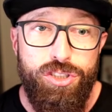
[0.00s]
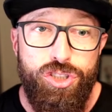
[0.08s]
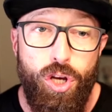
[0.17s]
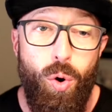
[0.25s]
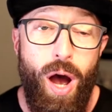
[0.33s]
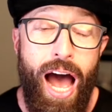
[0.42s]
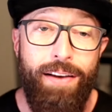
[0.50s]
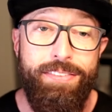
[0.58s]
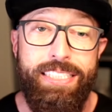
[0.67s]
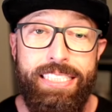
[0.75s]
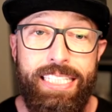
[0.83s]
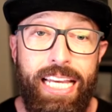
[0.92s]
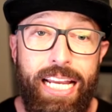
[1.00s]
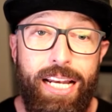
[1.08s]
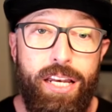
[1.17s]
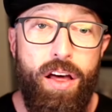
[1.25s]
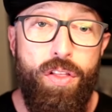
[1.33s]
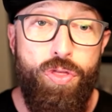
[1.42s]
So I've
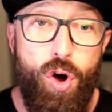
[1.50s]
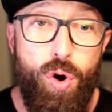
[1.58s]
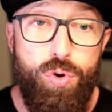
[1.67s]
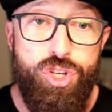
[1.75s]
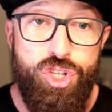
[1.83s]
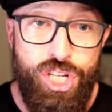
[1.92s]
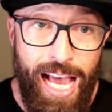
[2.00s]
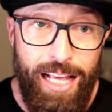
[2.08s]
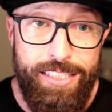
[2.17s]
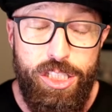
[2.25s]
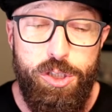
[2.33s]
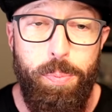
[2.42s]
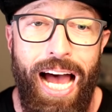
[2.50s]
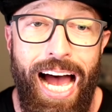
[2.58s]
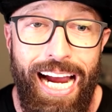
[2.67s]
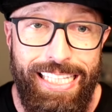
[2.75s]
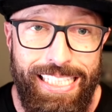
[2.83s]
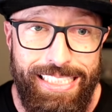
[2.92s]
seen those challenges
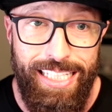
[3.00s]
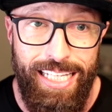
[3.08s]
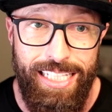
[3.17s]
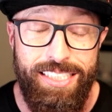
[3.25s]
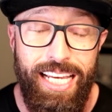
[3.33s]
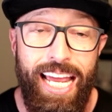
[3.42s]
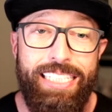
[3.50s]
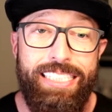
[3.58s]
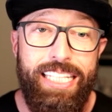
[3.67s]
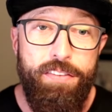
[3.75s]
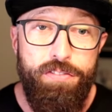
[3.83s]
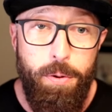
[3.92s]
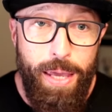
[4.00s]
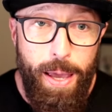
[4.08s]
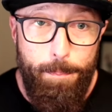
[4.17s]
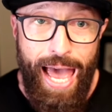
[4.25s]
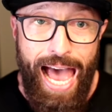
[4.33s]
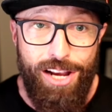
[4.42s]
behind the scenes, and it's given me a
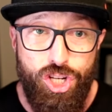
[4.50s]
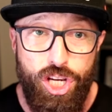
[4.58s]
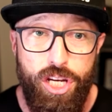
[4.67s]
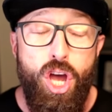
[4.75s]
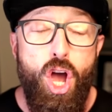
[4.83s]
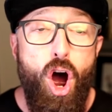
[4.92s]
passion.